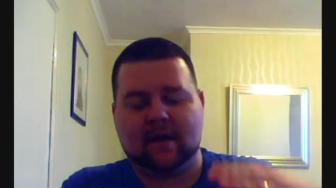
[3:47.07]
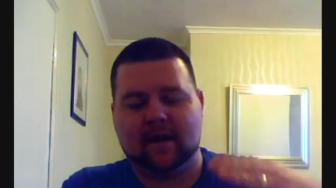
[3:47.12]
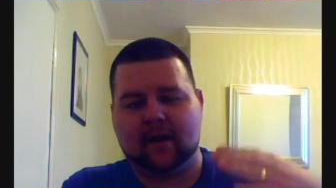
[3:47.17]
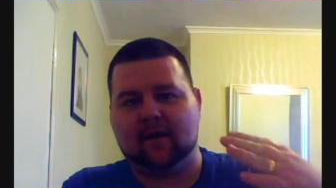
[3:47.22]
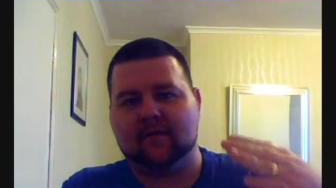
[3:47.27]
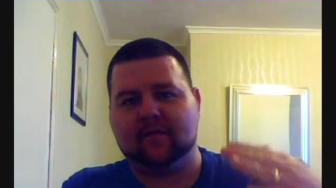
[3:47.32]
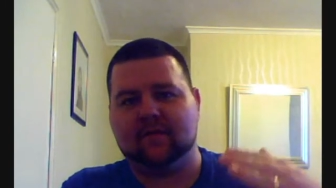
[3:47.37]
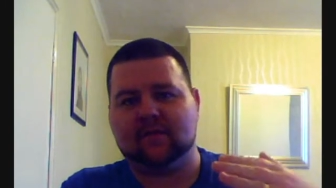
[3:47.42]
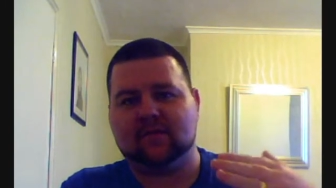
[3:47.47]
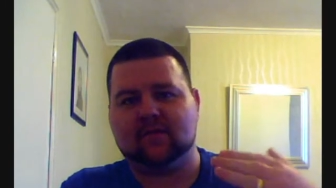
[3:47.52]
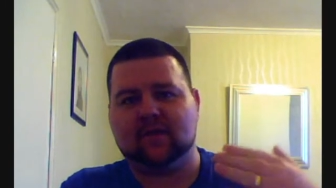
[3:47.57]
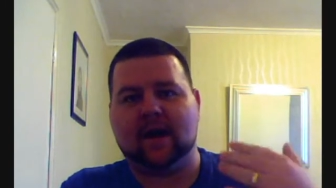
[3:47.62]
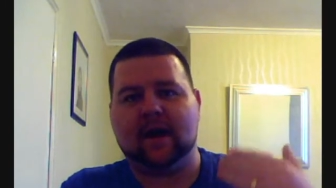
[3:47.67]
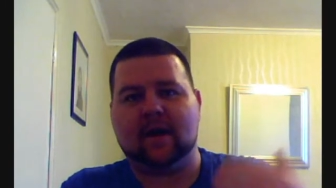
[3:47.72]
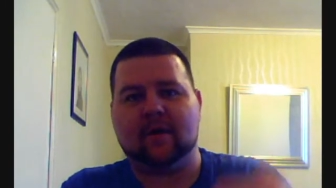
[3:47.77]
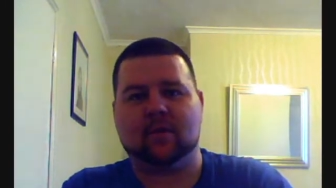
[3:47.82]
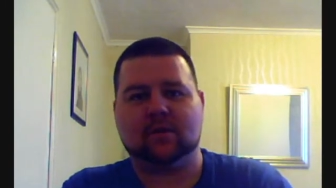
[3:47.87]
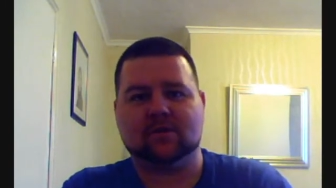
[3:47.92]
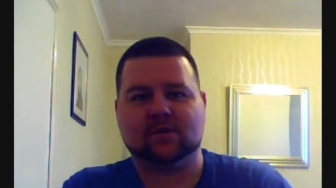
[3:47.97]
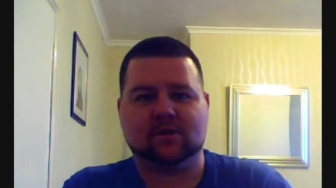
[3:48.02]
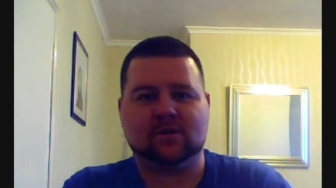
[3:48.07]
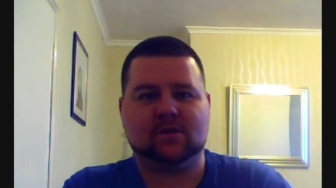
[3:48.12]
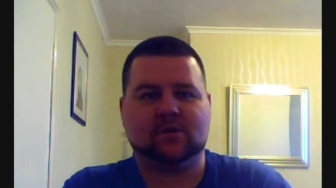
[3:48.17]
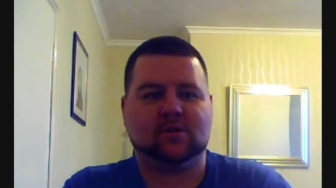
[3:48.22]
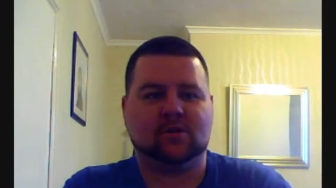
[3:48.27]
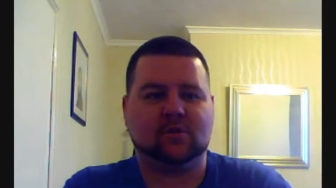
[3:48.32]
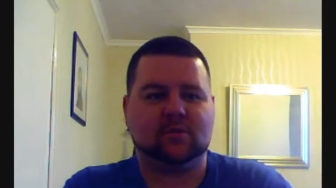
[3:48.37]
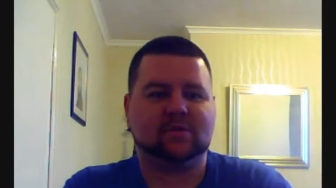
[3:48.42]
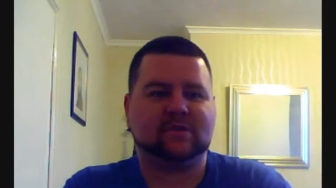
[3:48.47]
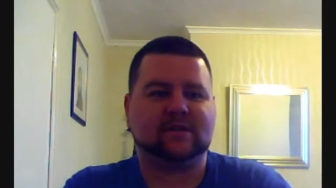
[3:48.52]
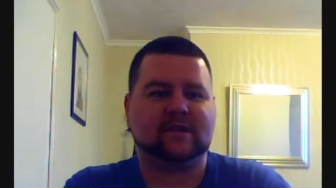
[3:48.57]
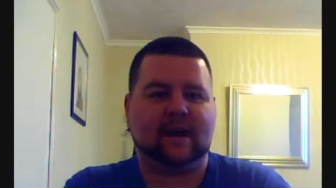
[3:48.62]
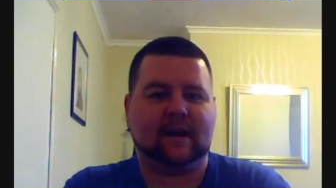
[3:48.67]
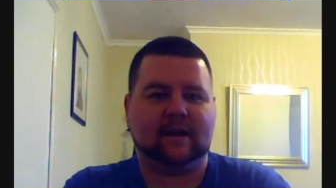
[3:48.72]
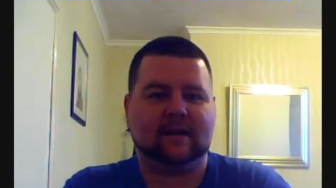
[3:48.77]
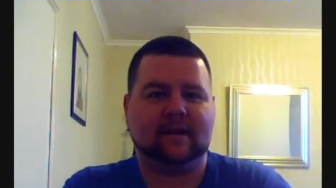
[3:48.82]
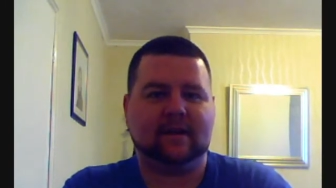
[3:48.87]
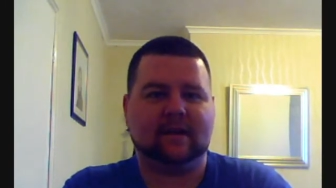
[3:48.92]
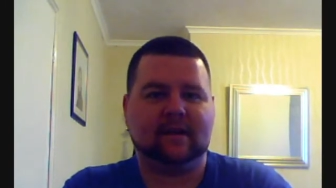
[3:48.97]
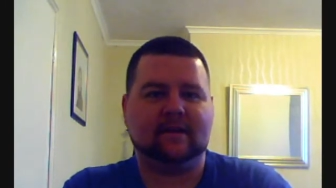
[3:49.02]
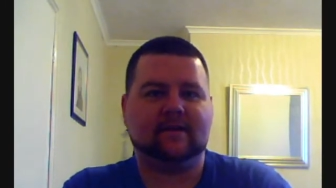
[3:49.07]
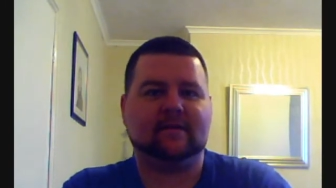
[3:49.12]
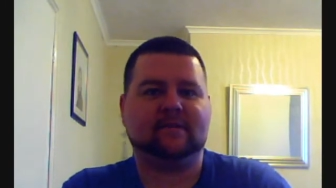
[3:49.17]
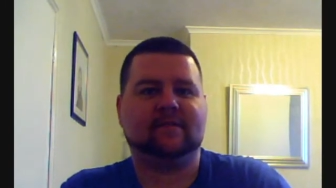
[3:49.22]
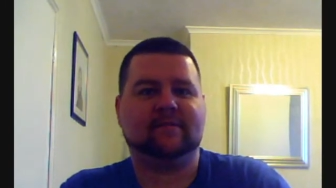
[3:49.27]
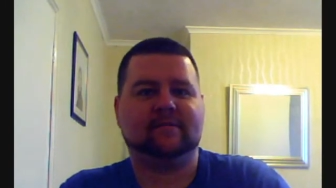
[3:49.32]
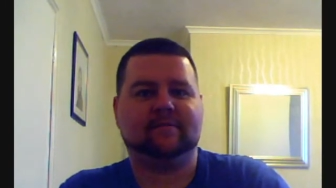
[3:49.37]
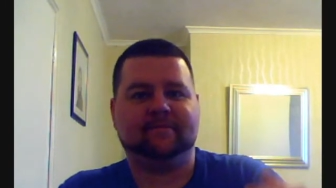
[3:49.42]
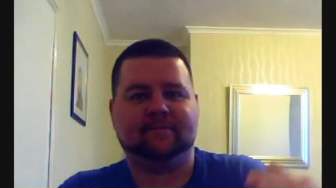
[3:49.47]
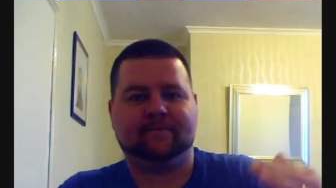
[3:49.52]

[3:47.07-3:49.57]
obviously I wanted to do Saturdays